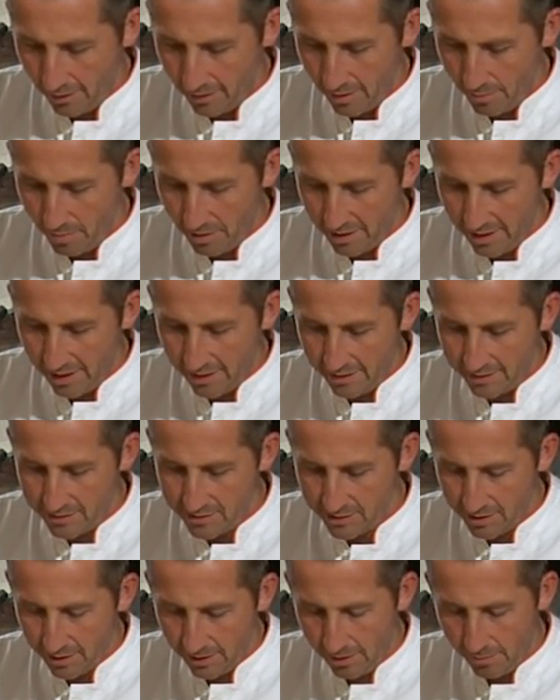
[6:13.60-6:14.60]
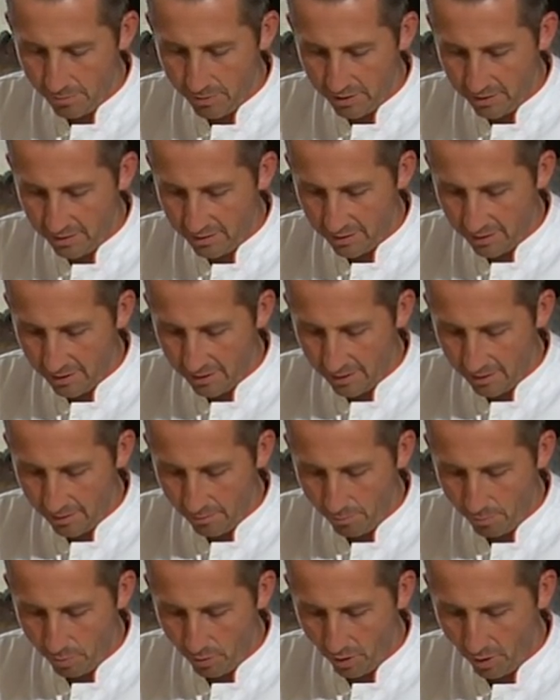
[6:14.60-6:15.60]
The baguette is still a bit
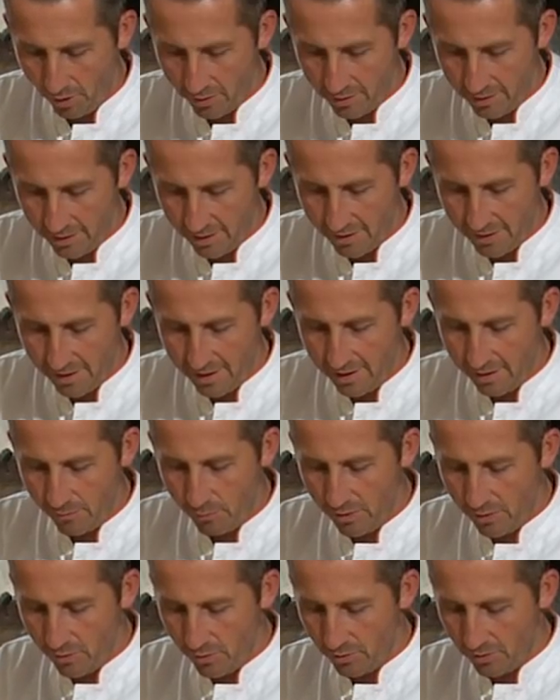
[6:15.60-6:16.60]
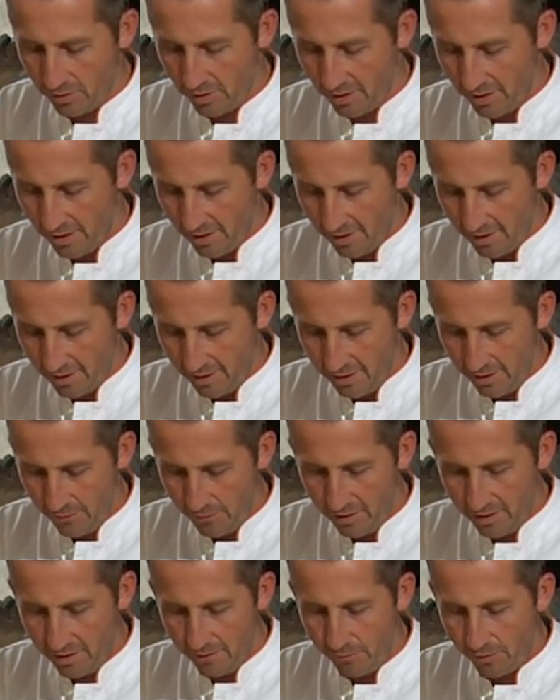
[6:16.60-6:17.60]
blonde. I think we could leave
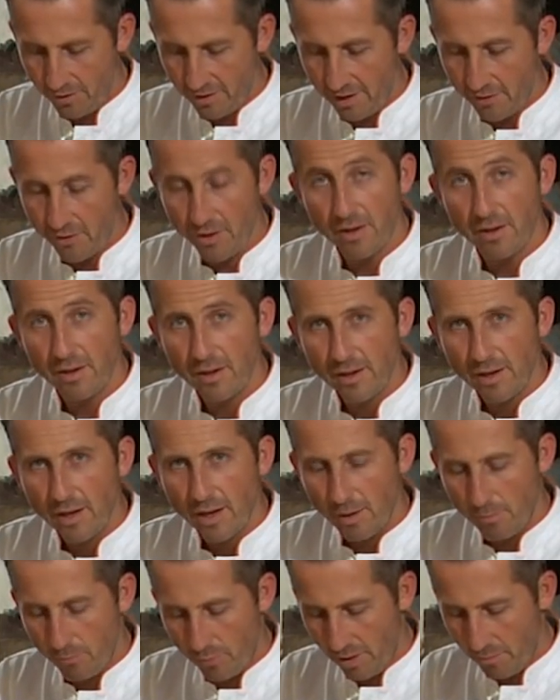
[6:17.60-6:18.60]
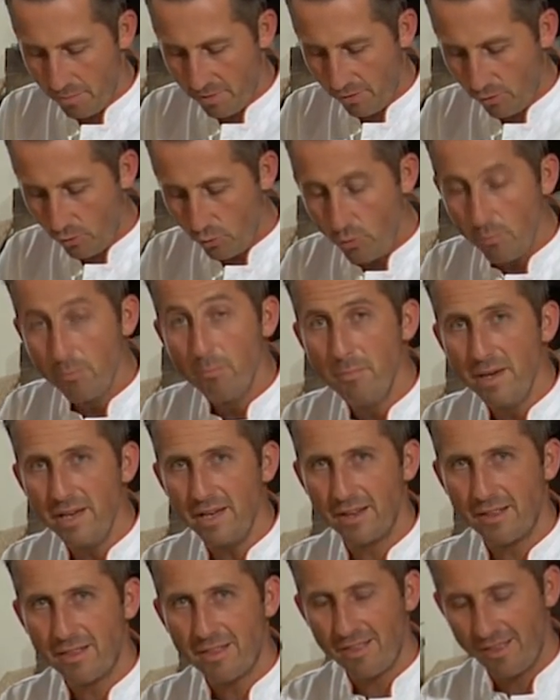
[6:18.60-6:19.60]
it in for another perhaps 2
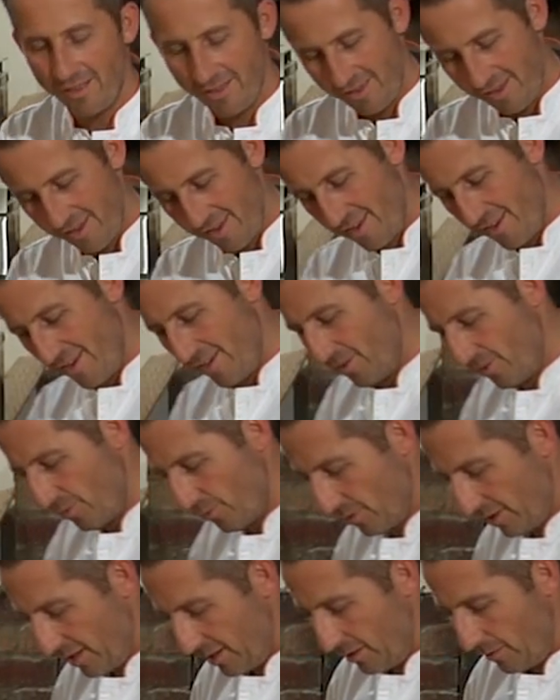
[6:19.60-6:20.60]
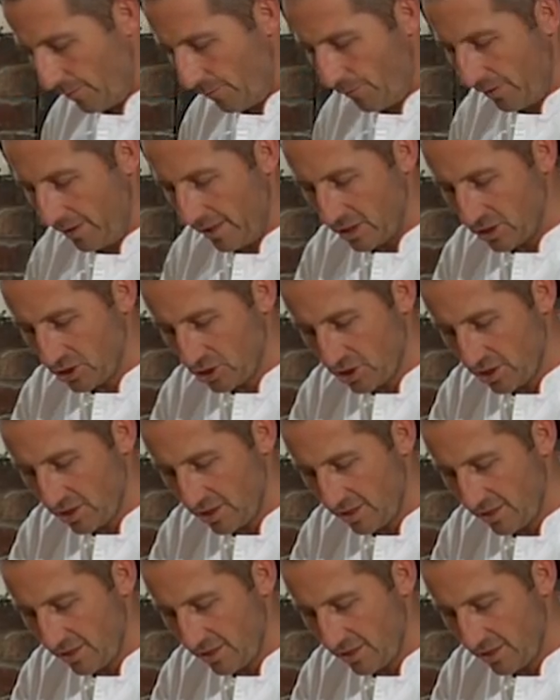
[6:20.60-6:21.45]
minutes to let it finish.